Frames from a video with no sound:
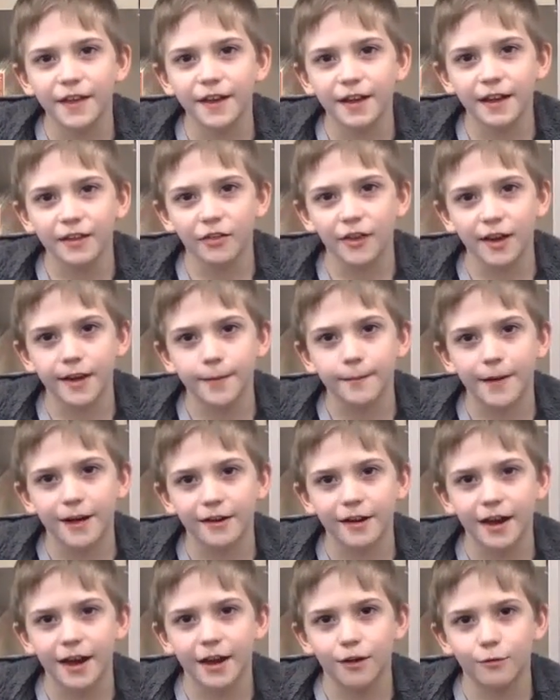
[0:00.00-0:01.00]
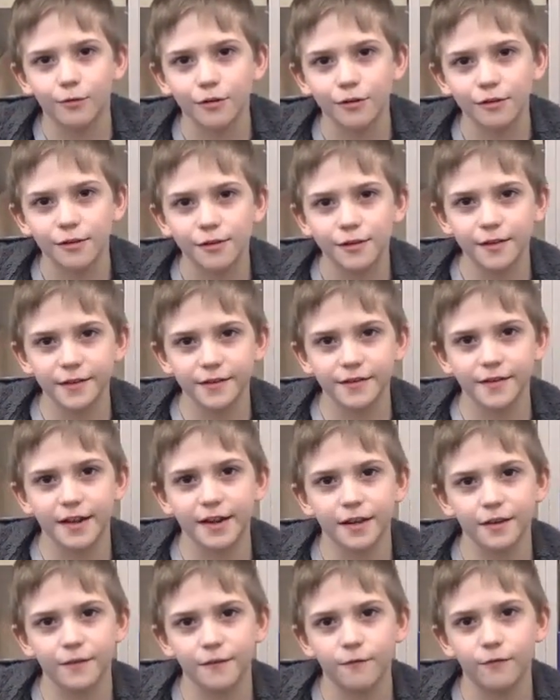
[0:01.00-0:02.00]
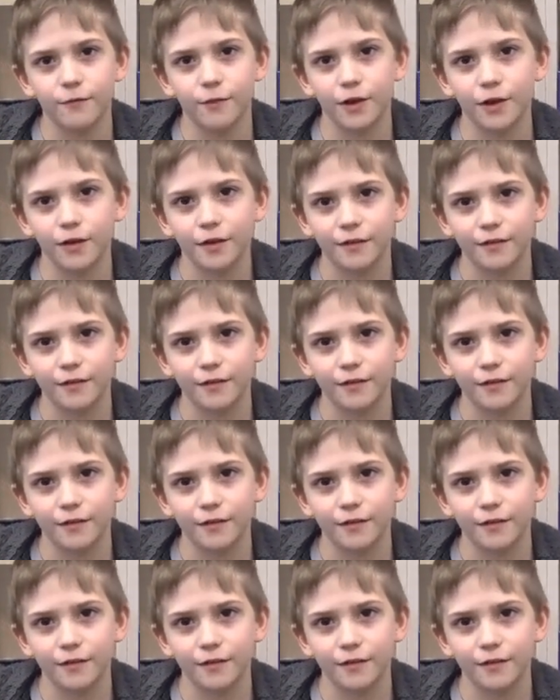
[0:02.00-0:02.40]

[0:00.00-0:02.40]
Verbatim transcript: I like about Acworth is that it's fun.